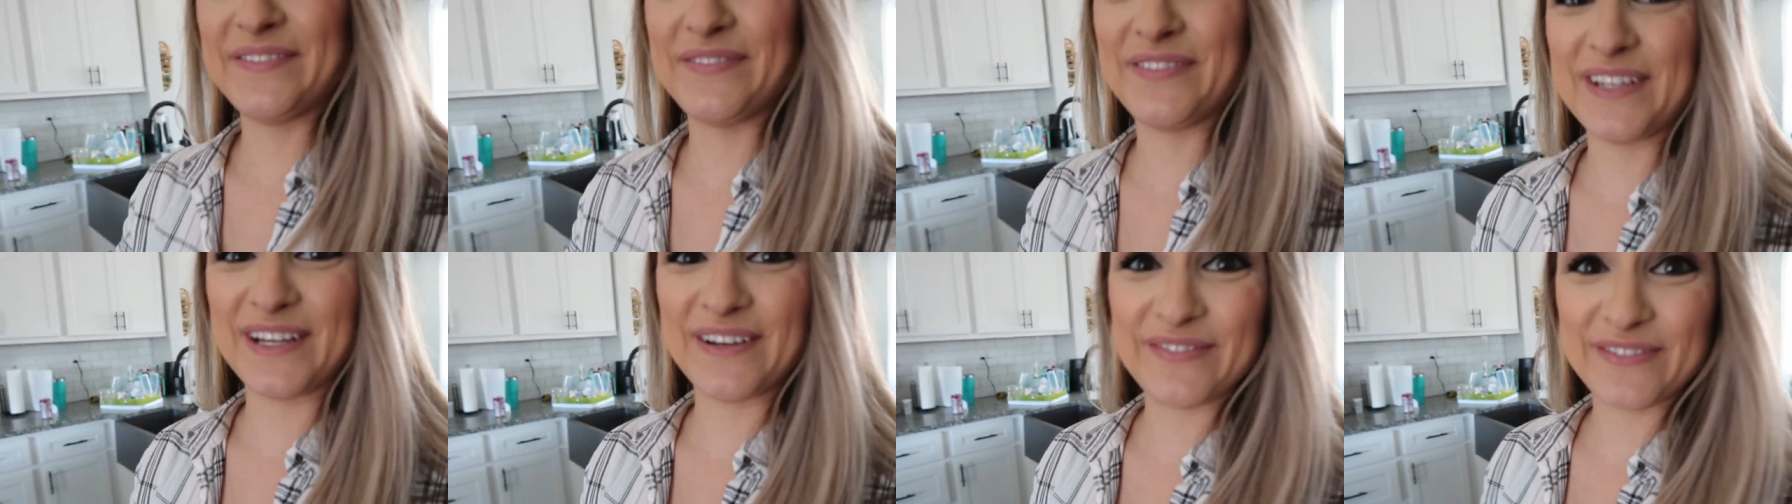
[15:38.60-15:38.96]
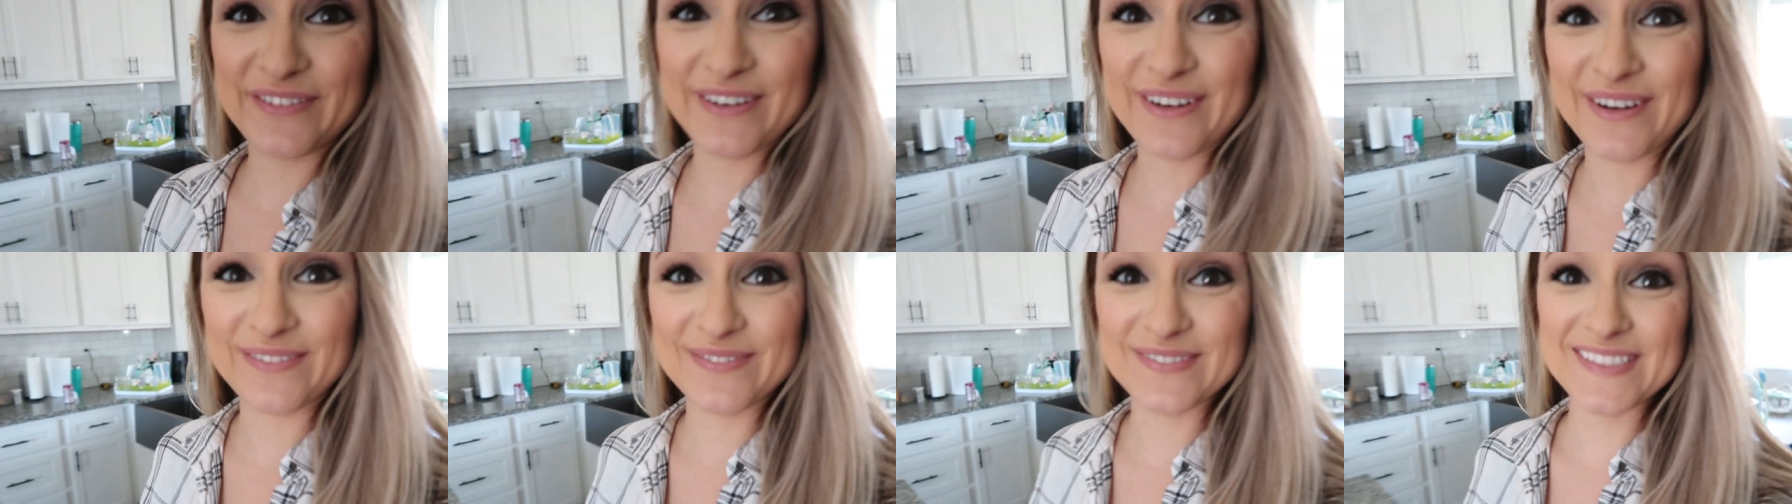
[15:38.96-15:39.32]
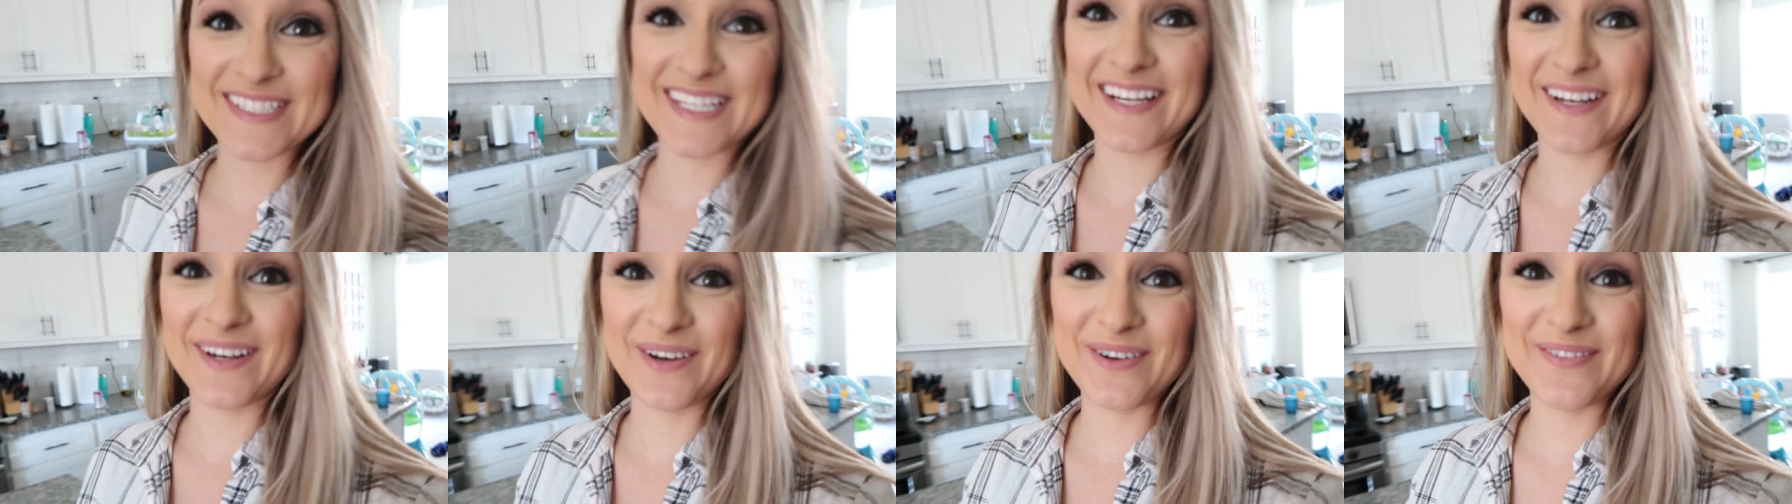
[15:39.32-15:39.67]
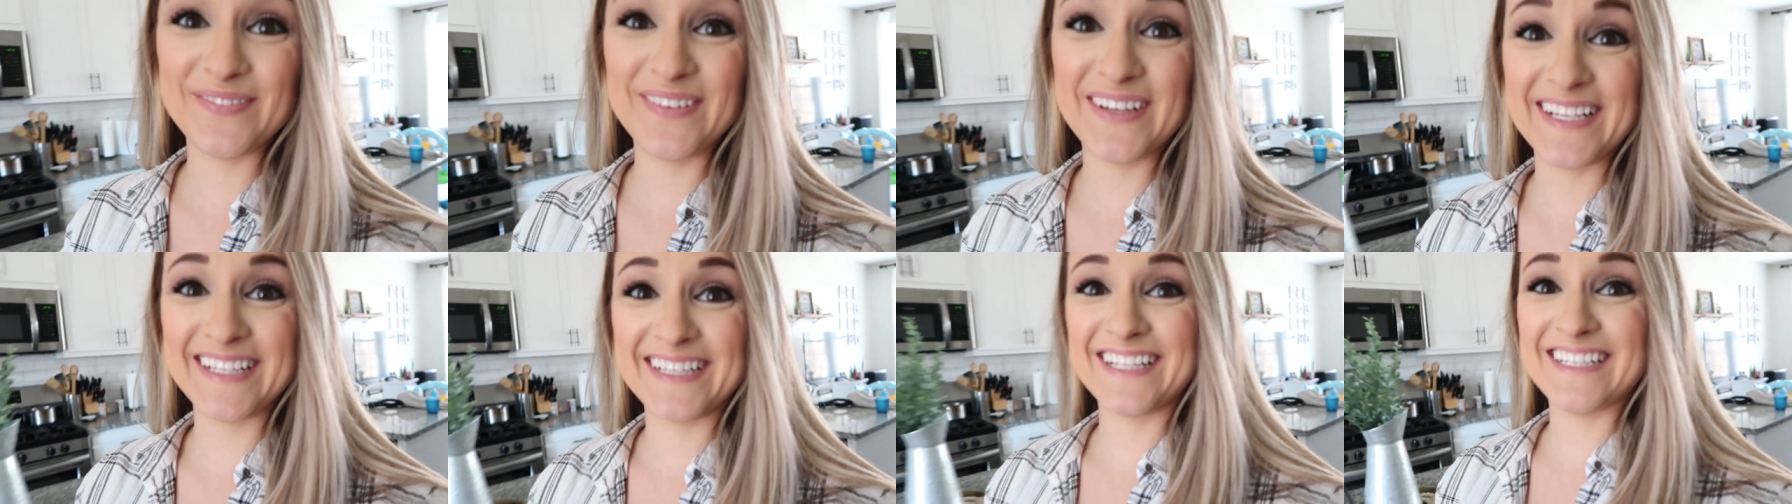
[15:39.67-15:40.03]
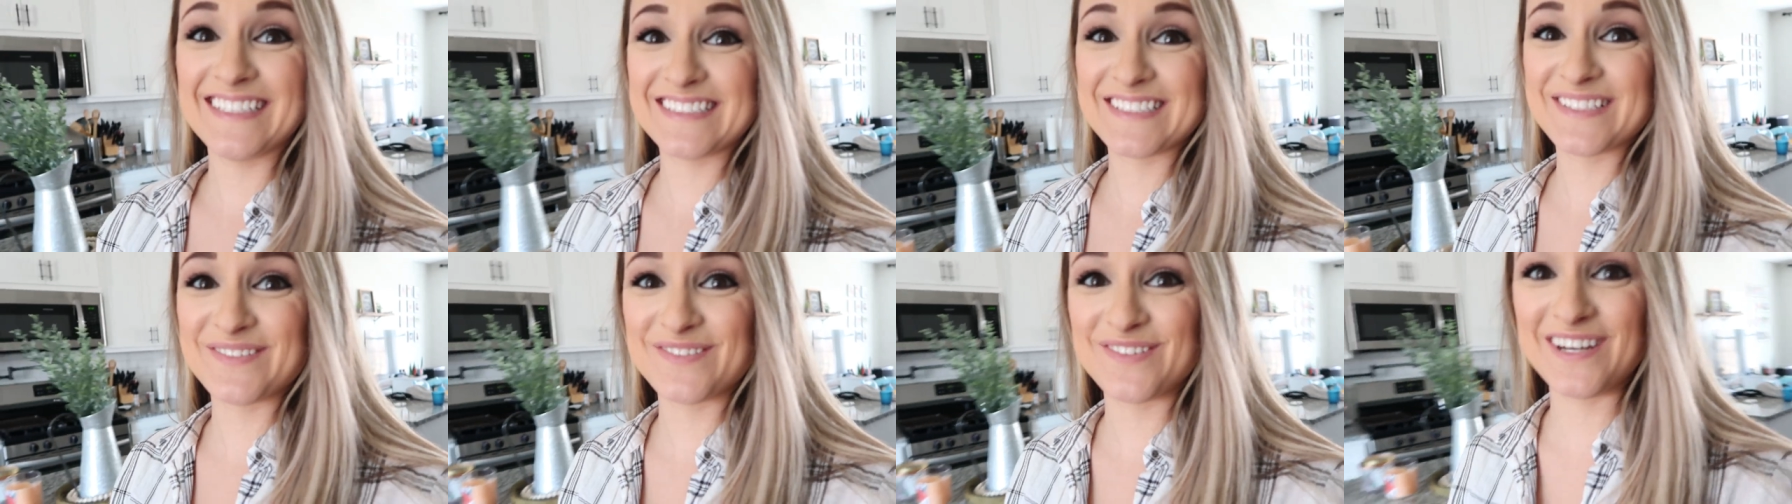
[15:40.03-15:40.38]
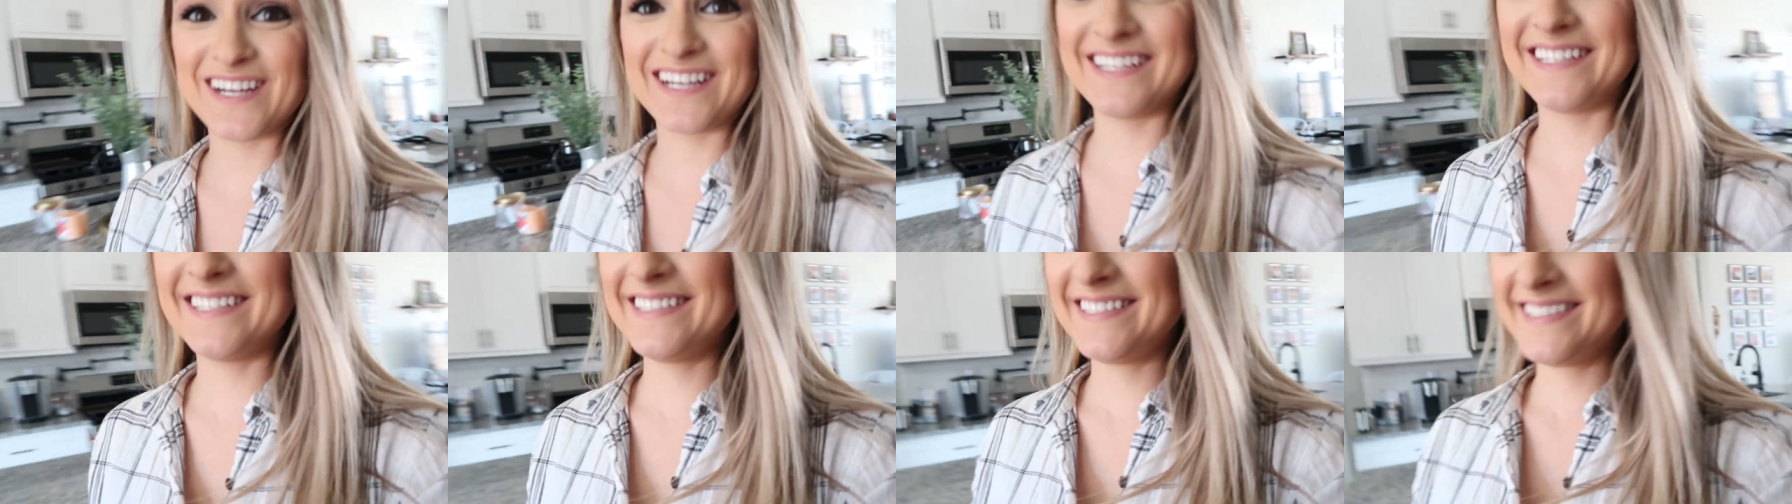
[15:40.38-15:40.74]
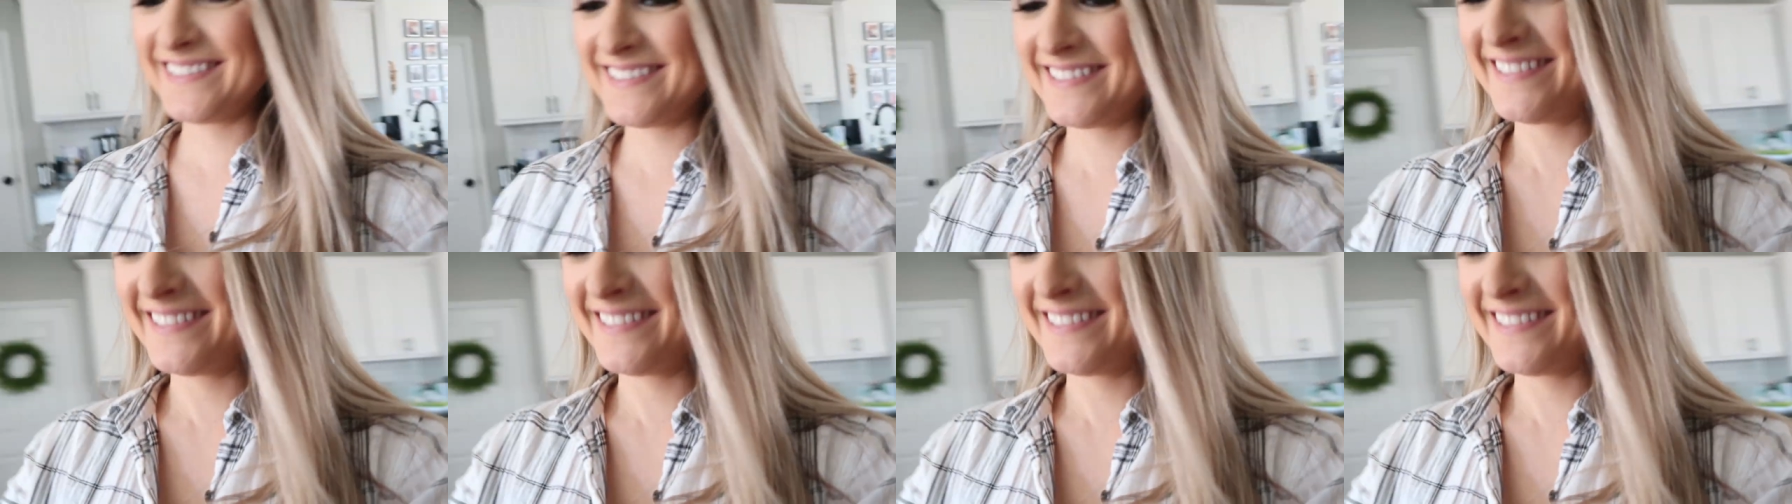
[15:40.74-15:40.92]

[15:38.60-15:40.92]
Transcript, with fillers: if you have crumbs on her bed, that's why.